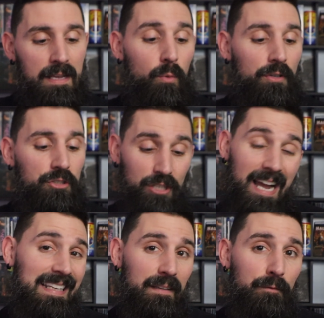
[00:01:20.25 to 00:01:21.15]
It was
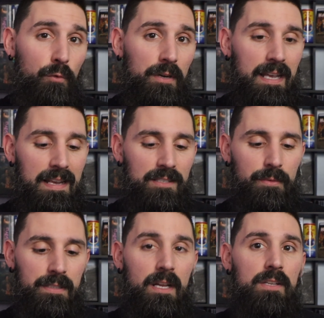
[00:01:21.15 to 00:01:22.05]
shot in 4K,
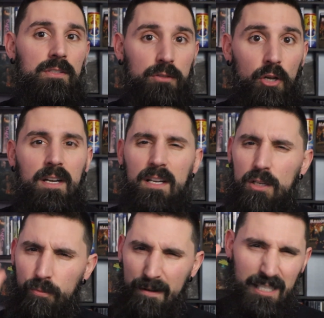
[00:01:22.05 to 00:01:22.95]
so it does look
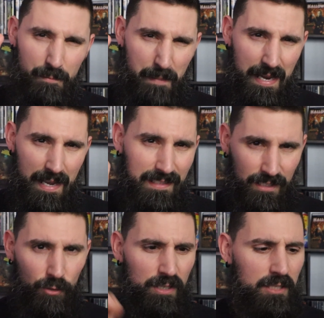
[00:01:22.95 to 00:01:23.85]
crispy.
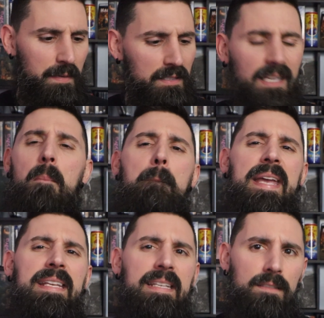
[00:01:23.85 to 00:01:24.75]
It's crispy. It's like
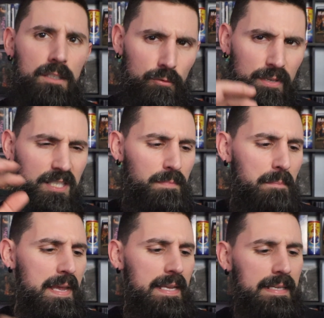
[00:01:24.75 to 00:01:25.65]
bacon, crispy
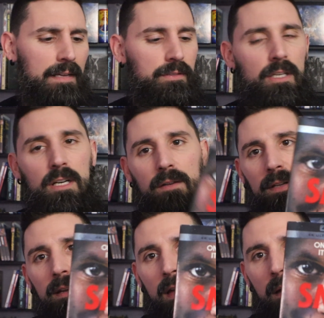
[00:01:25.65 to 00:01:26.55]
bacon out the
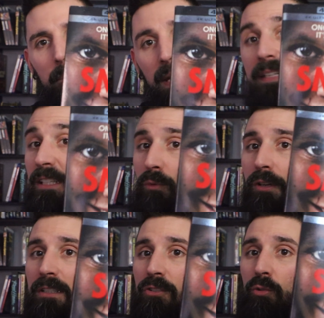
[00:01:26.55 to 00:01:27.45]
oven. But I did
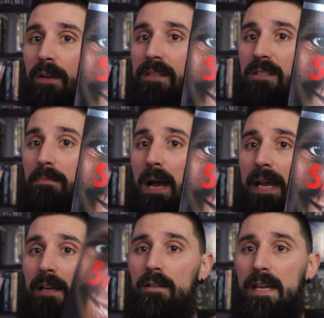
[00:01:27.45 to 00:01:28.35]
really enjoy
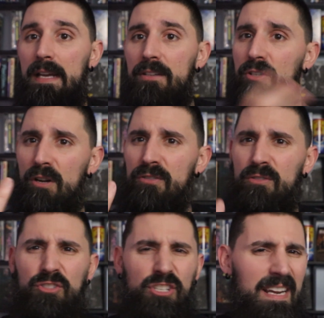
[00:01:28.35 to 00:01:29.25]
Smile, and you can
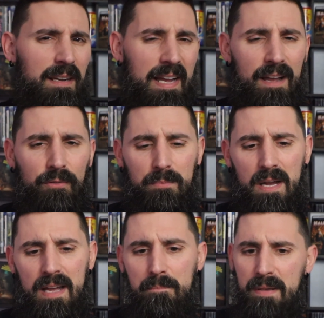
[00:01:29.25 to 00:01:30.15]
also check out
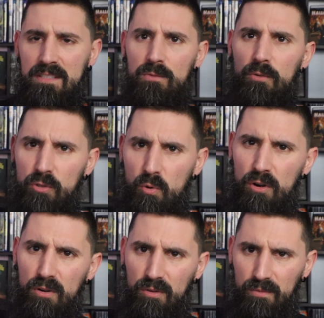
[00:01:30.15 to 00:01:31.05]
my best and worst
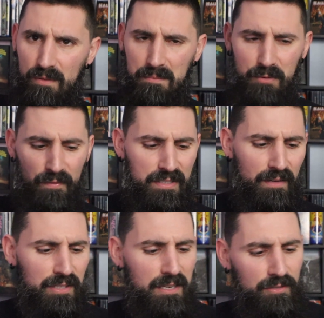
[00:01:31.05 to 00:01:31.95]
horror movies
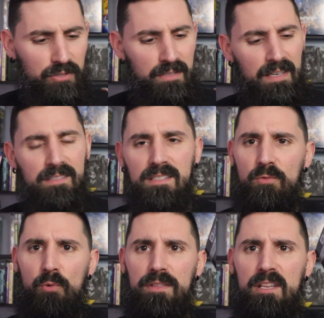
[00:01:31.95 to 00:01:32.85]
of the year, so you can kind of
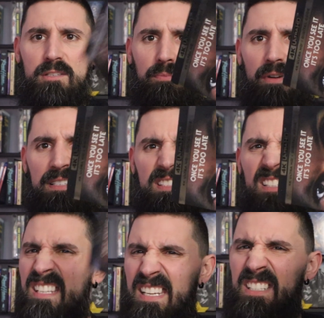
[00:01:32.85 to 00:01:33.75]
see where this placed
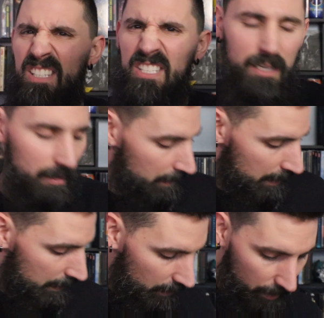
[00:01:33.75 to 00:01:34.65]
at the end of the year.
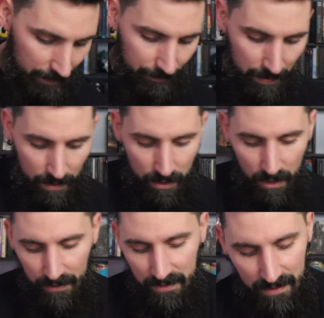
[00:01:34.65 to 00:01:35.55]
All right,
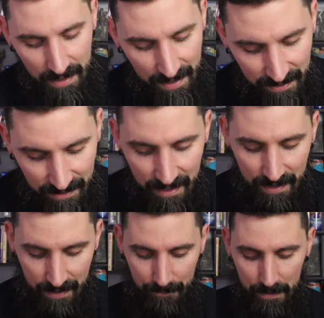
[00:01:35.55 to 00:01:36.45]
on to the next
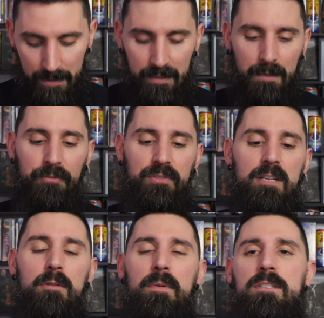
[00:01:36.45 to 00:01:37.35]
thing. Got a couple
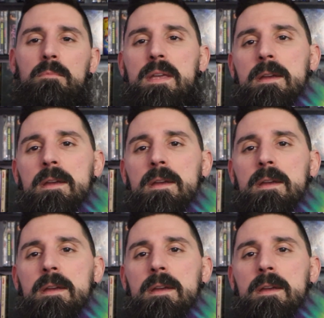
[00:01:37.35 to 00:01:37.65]
Steelbooks up